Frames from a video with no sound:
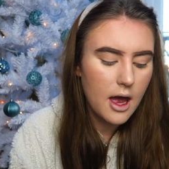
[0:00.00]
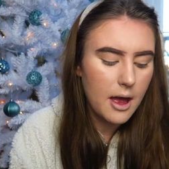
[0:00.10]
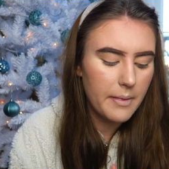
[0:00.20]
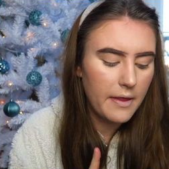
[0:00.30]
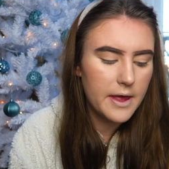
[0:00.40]

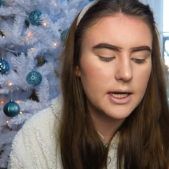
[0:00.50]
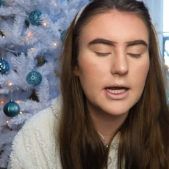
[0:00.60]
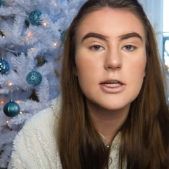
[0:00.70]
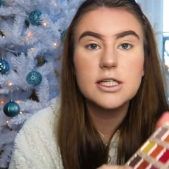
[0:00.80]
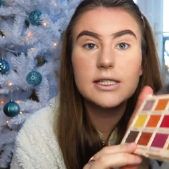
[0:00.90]
Um, and then I
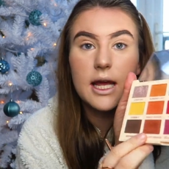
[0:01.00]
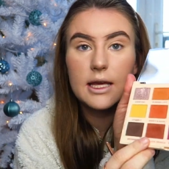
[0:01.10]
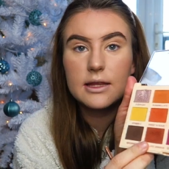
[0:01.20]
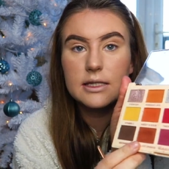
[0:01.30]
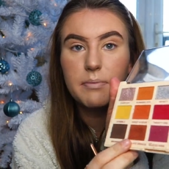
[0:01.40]
actually
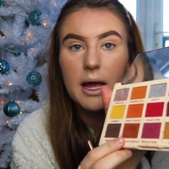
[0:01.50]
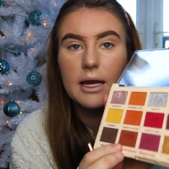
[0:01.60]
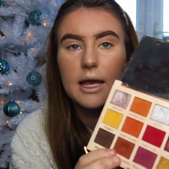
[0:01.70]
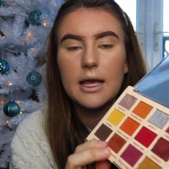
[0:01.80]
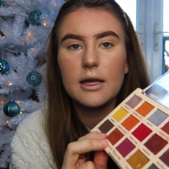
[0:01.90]
take this
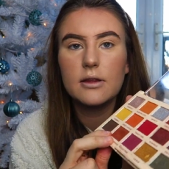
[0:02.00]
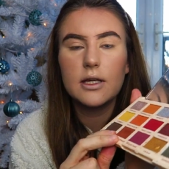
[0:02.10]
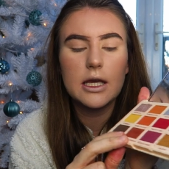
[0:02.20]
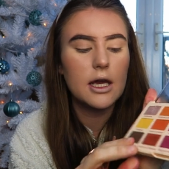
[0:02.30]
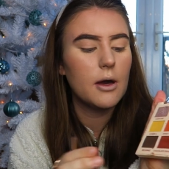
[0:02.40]
palette here,
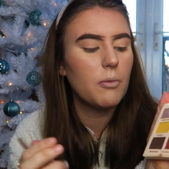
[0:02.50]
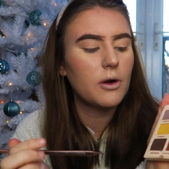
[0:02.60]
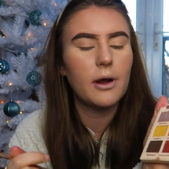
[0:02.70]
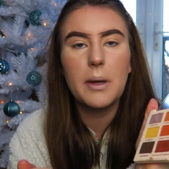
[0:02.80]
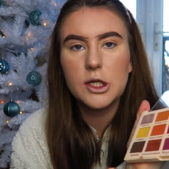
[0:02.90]
the uh,
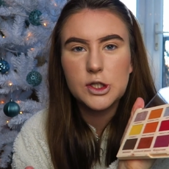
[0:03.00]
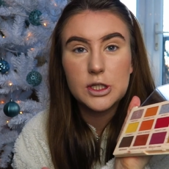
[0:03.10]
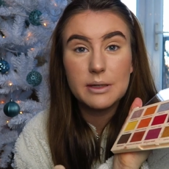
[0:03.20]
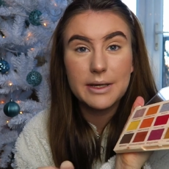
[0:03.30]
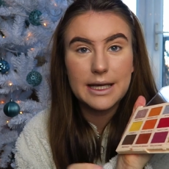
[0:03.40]
one I mentioned
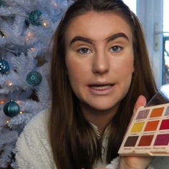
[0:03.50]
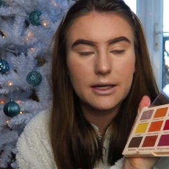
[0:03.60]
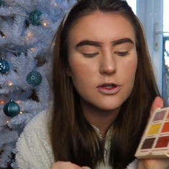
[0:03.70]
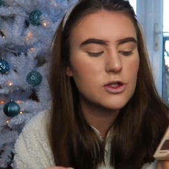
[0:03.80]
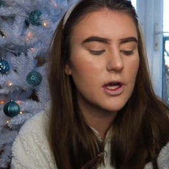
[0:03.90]
at the
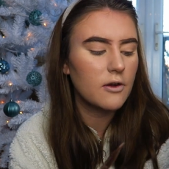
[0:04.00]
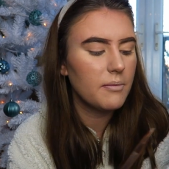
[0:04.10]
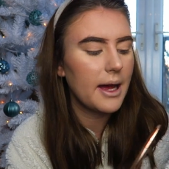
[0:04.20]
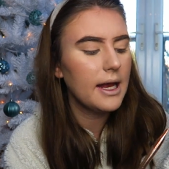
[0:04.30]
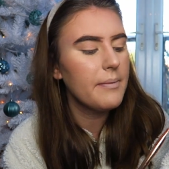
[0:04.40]
beginning, the Soph
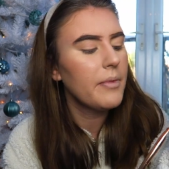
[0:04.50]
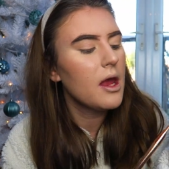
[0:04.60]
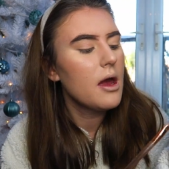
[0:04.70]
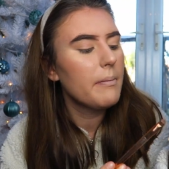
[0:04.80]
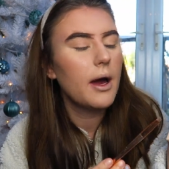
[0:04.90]
palette
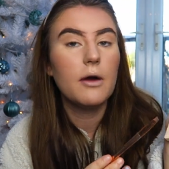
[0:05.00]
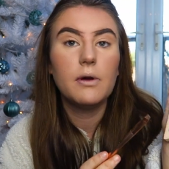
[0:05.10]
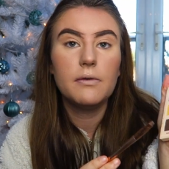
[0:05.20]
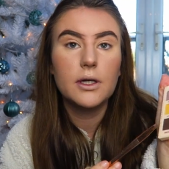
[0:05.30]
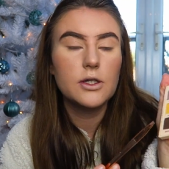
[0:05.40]
by
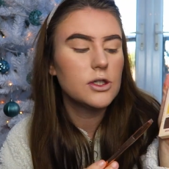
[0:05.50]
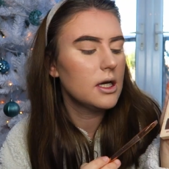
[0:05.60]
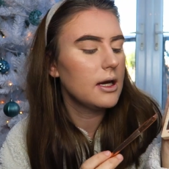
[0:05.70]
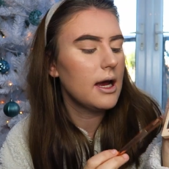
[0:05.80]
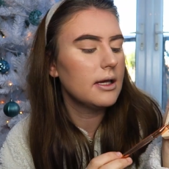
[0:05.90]

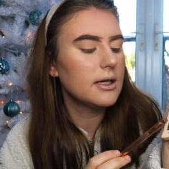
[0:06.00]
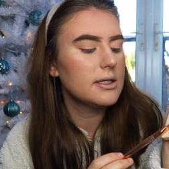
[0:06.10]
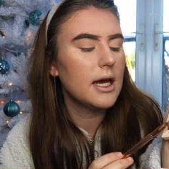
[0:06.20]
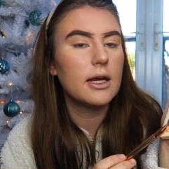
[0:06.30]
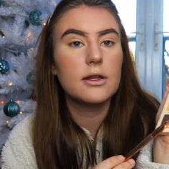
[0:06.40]
Revolution, and I
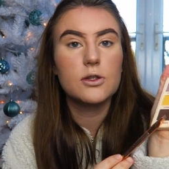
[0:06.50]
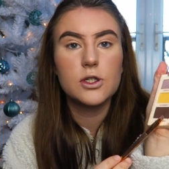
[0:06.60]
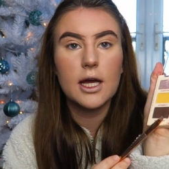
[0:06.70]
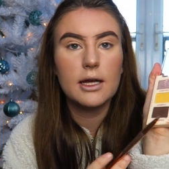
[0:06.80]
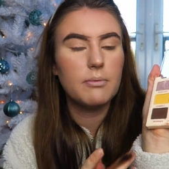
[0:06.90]
take the
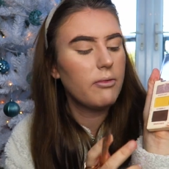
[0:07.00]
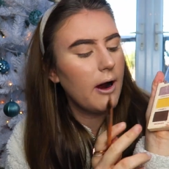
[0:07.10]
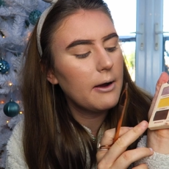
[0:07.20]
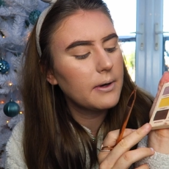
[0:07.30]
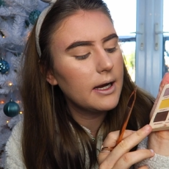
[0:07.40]
shade
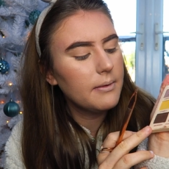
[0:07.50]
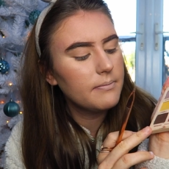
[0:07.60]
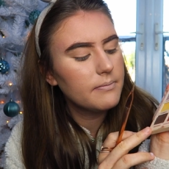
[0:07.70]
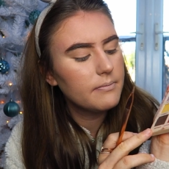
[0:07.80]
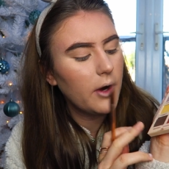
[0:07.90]
Brownie,
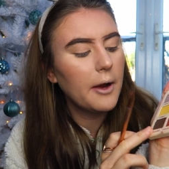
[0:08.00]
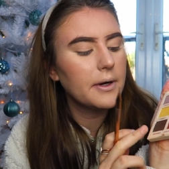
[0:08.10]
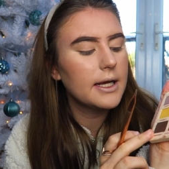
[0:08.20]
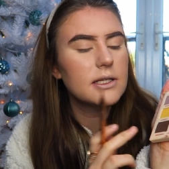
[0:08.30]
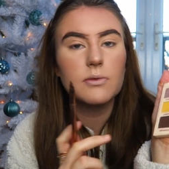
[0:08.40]

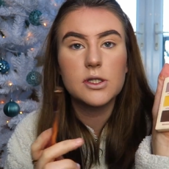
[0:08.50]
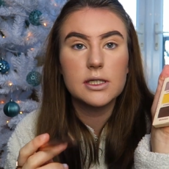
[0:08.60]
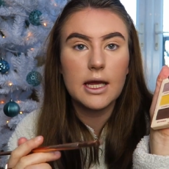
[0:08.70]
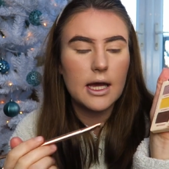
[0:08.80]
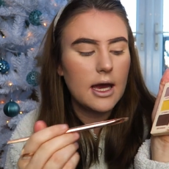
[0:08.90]
Brownies, which
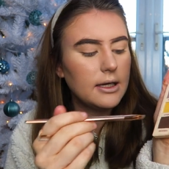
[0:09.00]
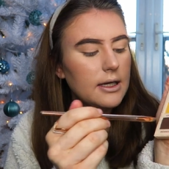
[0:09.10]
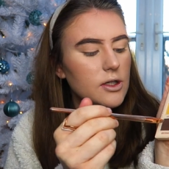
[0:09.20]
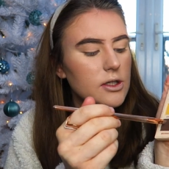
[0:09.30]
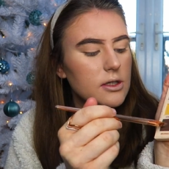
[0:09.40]
is here, and I
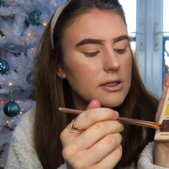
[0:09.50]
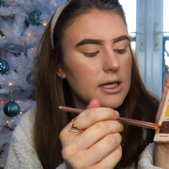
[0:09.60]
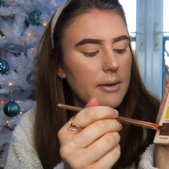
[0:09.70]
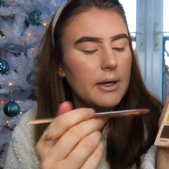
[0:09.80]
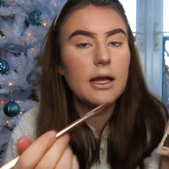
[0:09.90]
literally just
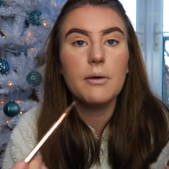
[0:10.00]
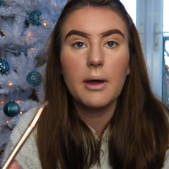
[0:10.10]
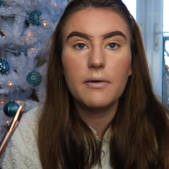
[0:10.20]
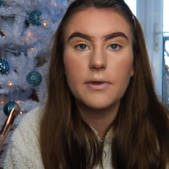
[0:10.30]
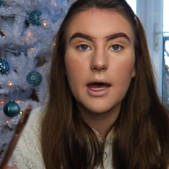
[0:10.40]
dab a little
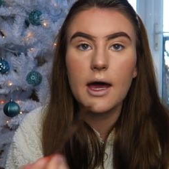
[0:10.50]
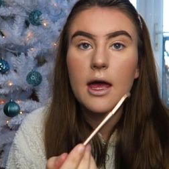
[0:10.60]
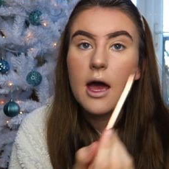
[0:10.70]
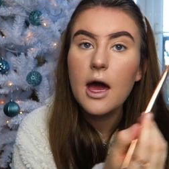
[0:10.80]
bit of that,